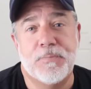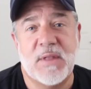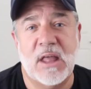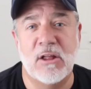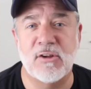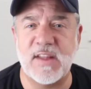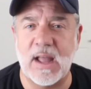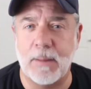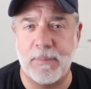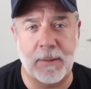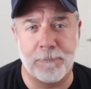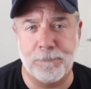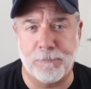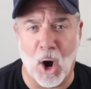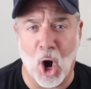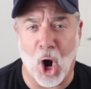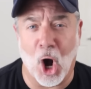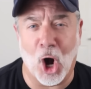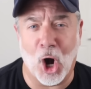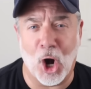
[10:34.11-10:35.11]
it looks like a big
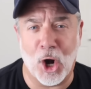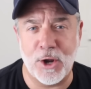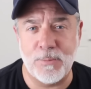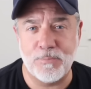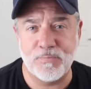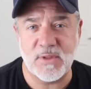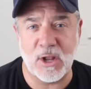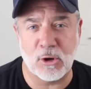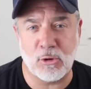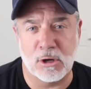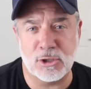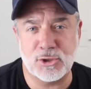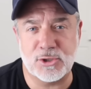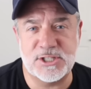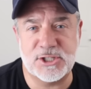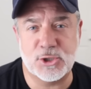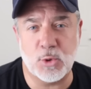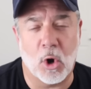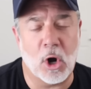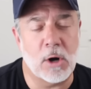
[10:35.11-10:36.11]
barn,
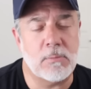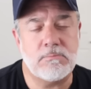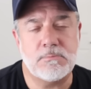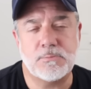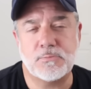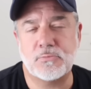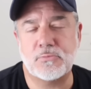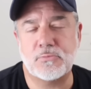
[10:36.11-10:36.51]
grocery store